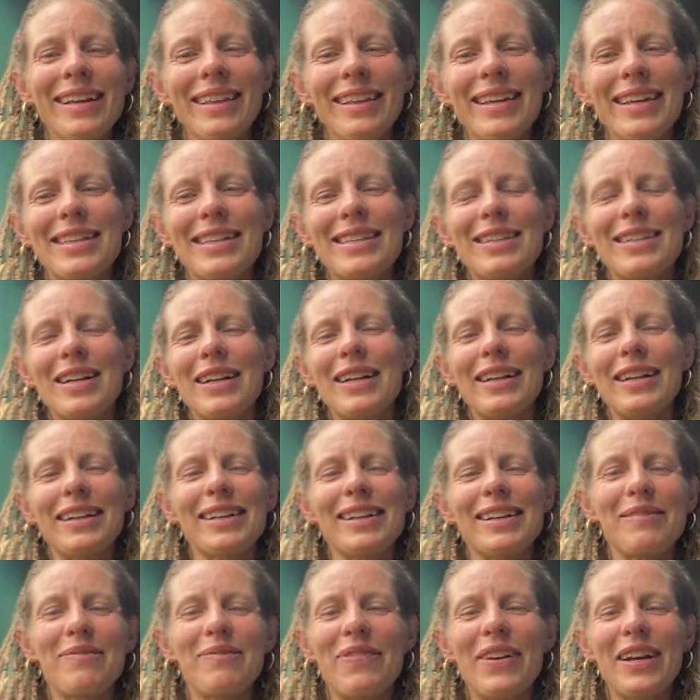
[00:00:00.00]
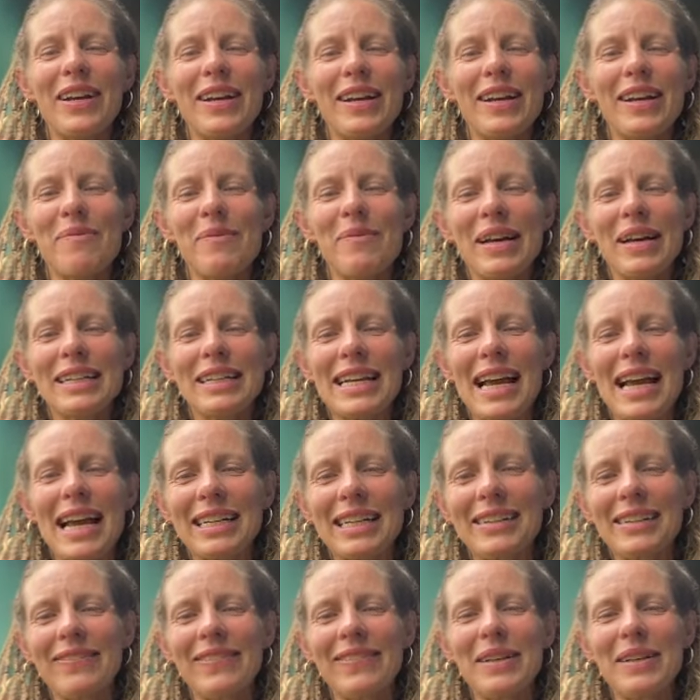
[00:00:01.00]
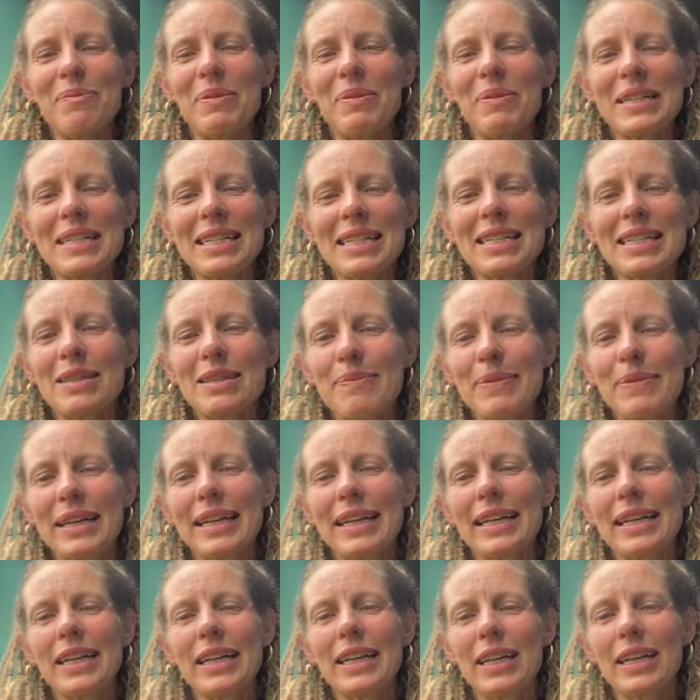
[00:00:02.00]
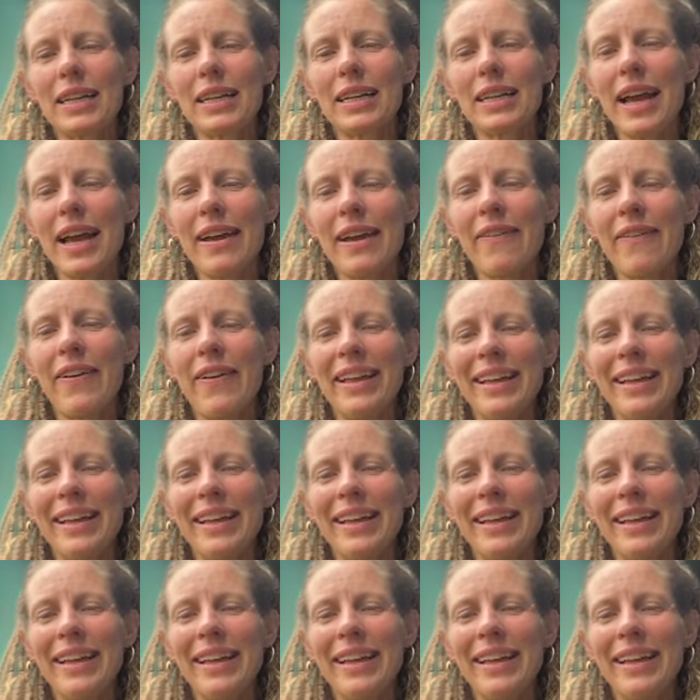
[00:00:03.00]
They start very much actively participating in your life.